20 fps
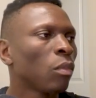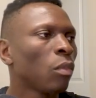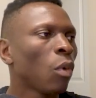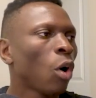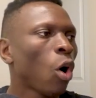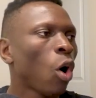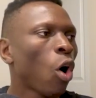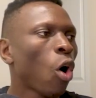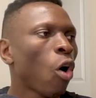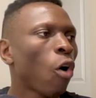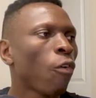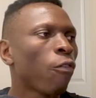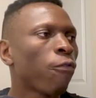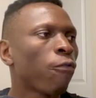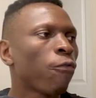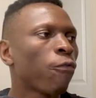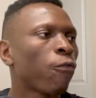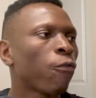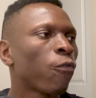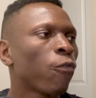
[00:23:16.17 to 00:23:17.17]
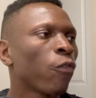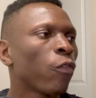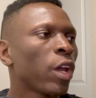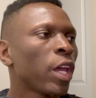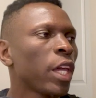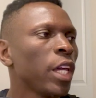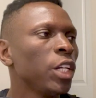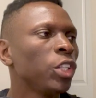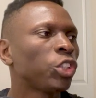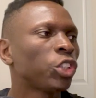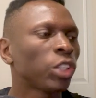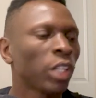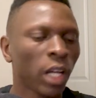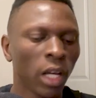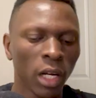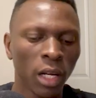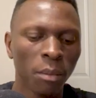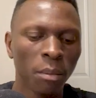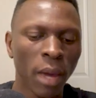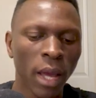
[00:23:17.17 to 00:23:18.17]
of each
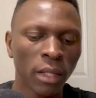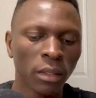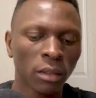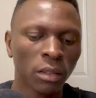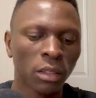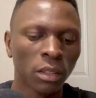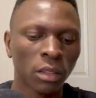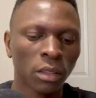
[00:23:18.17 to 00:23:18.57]
element